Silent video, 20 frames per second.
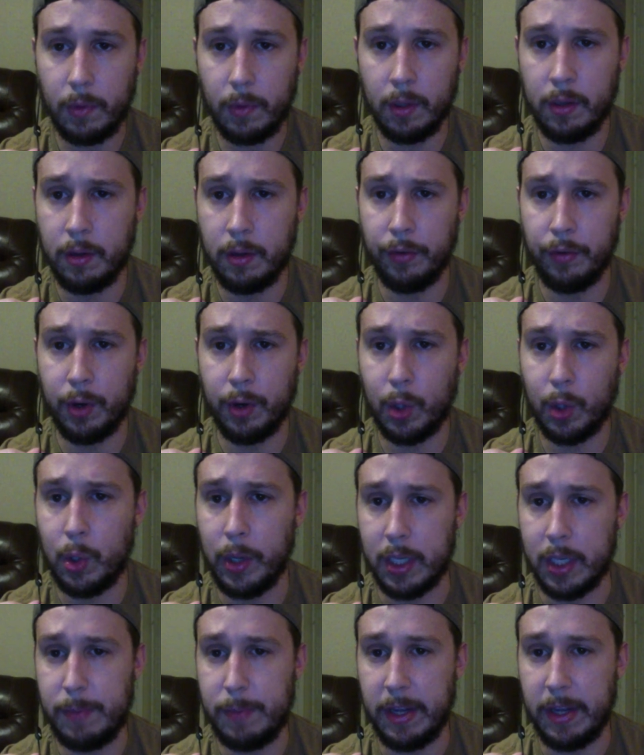Real
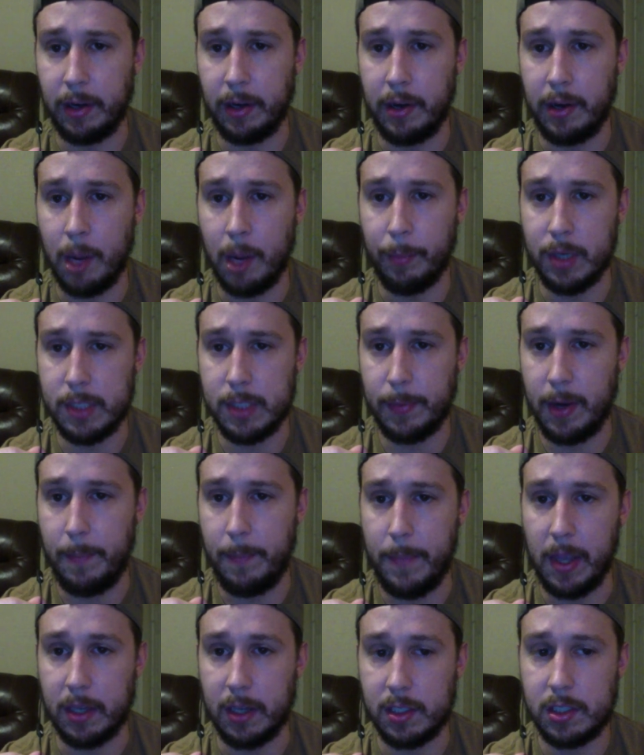quick, speaking of numbers, I'm at a
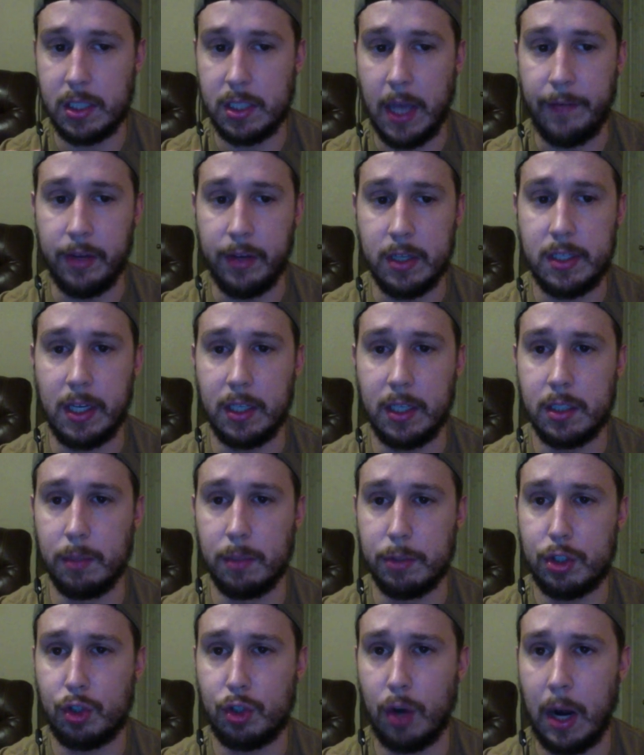big 17
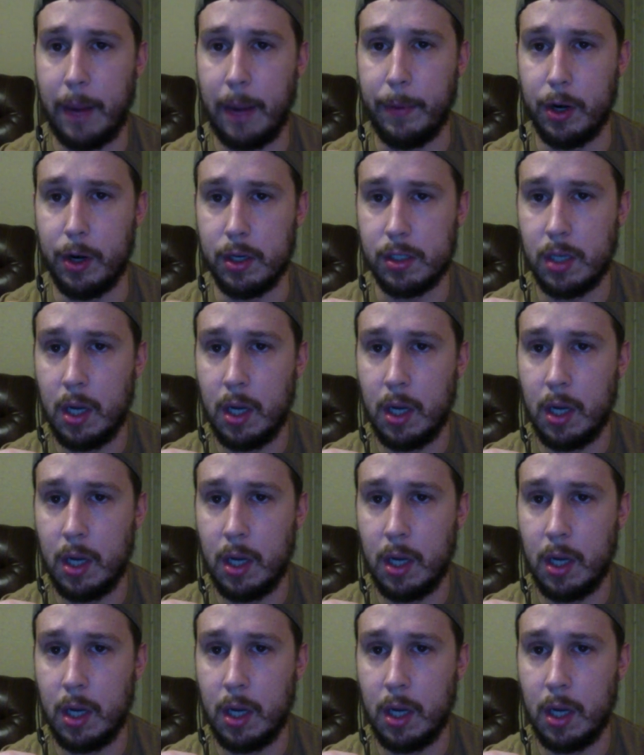subscribers.